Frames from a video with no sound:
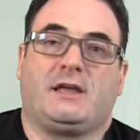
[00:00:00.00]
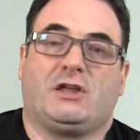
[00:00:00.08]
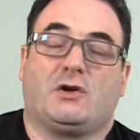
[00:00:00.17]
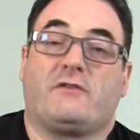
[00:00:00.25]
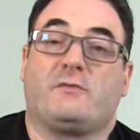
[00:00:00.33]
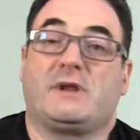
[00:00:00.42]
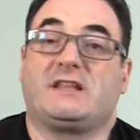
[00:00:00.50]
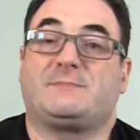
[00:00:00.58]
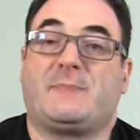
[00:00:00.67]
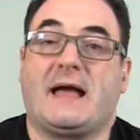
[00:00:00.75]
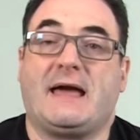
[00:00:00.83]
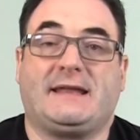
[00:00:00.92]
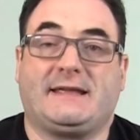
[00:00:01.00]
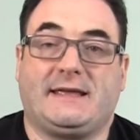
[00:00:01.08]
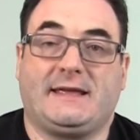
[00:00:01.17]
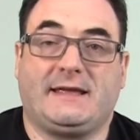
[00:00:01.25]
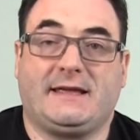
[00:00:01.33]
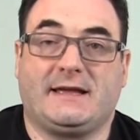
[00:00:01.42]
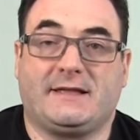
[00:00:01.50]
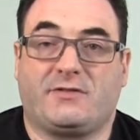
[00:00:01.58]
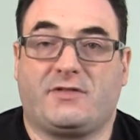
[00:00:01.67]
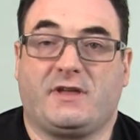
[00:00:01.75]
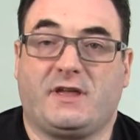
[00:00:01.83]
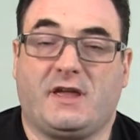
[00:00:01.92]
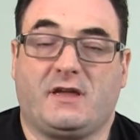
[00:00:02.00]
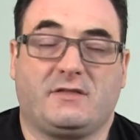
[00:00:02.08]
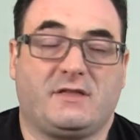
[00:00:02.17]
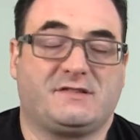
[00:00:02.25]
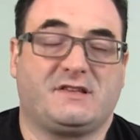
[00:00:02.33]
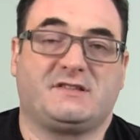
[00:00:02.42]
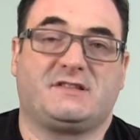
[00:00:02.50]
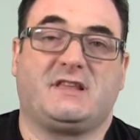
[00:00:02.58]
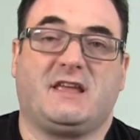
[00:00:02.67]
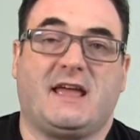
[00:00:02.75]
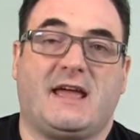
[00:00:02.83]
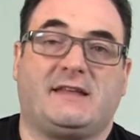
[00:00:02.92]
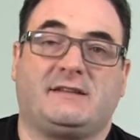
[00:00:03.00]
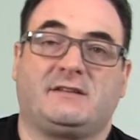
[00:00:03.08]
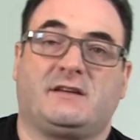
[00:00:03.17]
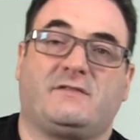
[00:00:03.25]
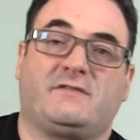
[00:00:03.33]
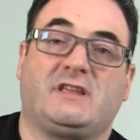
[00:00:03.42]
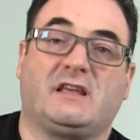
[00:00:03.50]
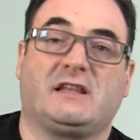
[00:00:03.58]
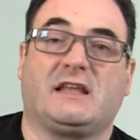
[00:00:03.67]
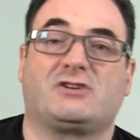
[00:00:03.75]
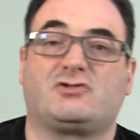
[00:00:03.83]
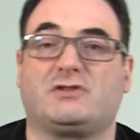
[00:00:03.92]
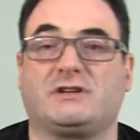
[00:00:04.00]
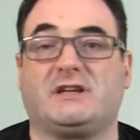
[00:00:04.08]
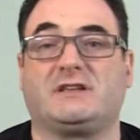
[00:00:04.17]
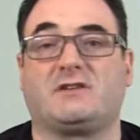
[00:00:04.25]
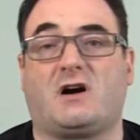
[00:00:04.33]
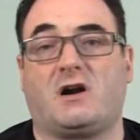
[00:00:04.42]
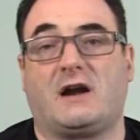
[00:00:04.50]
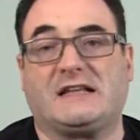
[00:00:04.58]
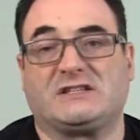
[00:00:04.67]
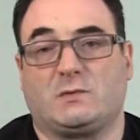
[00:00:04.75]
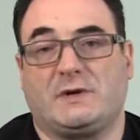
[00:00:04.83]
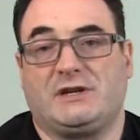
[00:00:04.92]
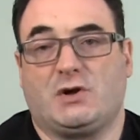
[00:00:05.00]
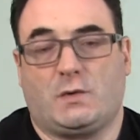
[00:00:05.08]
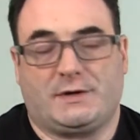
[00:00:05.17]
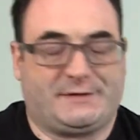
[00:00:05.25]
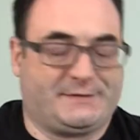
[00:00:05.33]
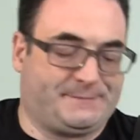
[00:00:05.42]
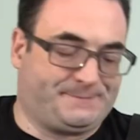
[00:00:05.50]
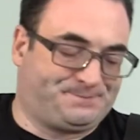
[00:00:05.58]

everybody's panicking and thinking this is the end of the electric guitar as we know it.